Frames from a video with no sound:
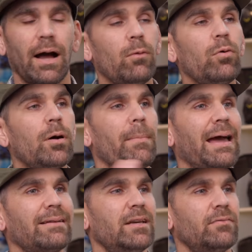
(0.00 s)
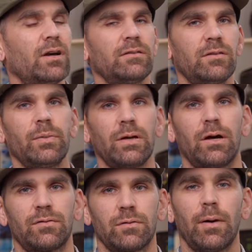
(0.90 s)
I want MacDev guns to be
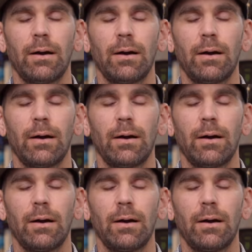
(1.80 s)
awesome.